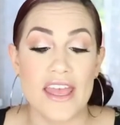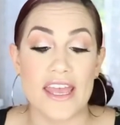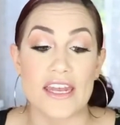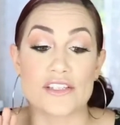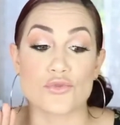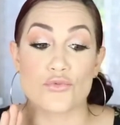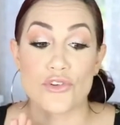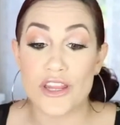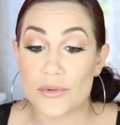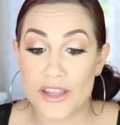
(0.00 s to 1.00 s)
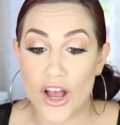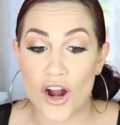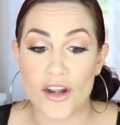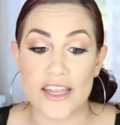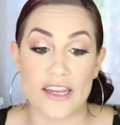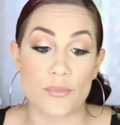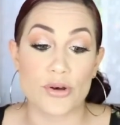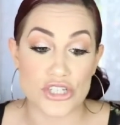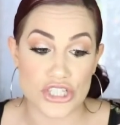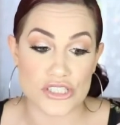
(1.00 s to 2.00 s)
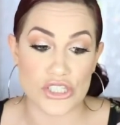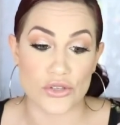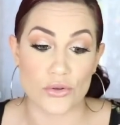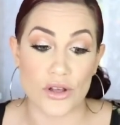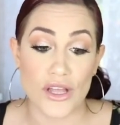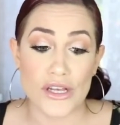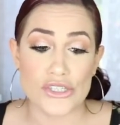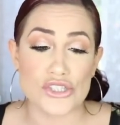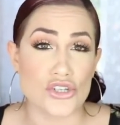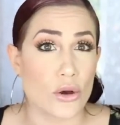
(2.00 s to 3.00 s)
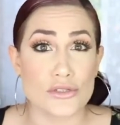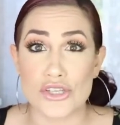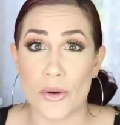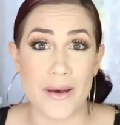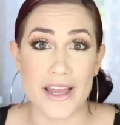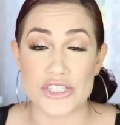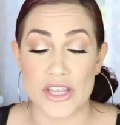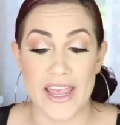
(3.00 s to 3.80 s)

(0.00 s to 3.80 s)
It is really, really hard, and it pushes you so much.